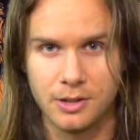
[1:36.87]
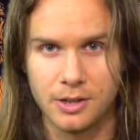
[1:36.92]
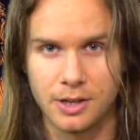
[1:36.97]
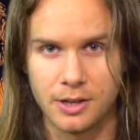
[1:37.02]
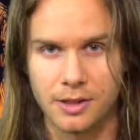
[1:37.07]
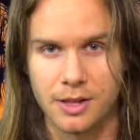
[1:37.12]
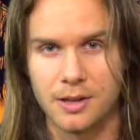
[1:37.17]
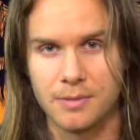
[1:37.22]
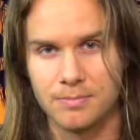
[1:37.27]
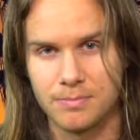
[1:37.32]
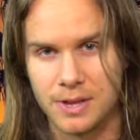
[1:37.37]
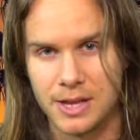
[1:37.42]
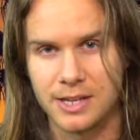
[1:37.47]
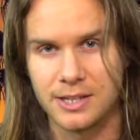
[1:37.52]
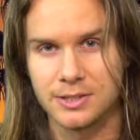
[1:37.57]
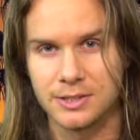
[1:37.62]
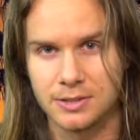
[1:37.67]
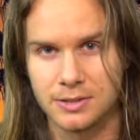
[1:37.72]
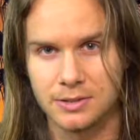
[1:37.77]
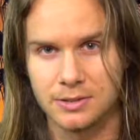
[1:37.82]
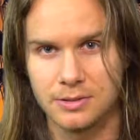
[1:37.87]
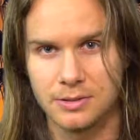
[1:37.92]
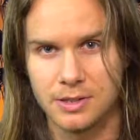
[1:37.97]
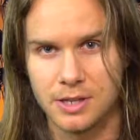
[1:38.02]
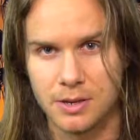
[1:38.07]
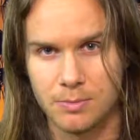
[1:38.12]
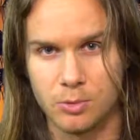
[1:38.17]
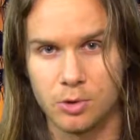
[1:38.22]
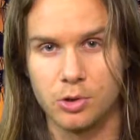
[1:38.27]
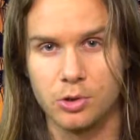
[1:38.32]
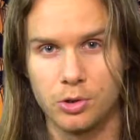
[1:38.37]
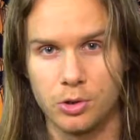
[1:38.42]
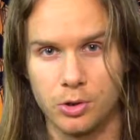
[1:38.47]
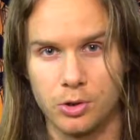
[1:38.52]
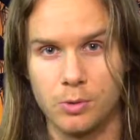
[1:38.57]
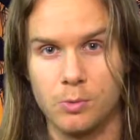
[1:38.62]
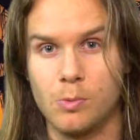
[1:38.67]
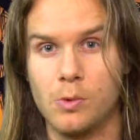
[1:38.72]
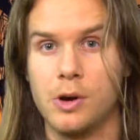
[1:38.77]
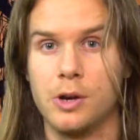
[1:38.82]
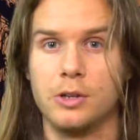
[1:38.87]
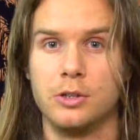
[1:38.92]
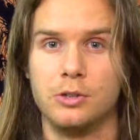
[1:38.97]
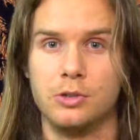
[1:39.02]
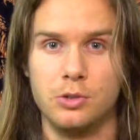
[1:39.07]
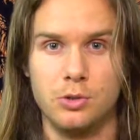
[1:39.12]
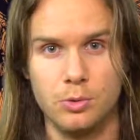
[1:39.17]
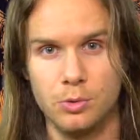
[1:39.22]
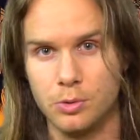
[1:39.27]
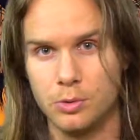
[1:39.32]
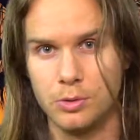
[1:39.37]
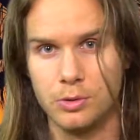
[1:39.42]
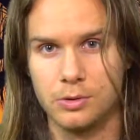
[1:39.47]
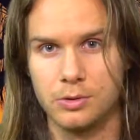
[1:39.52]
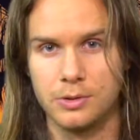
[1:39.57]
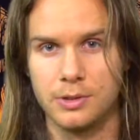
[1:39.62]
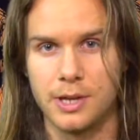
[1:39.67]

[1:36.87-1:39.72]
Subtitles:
and that makes him or her want to do